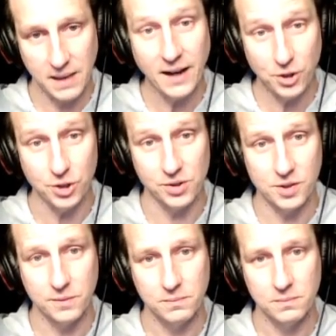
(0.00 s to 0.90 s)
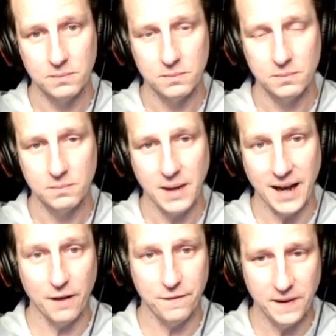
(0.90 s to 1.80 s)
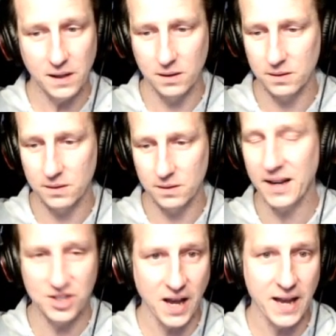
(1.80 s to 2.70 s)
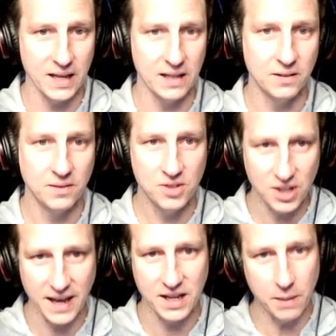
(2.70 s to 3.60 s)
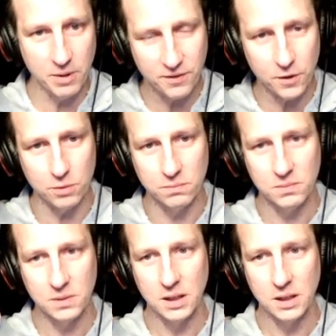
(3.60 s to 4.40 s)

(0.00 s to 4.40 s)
anxious. And I felt the anxiety today coming through.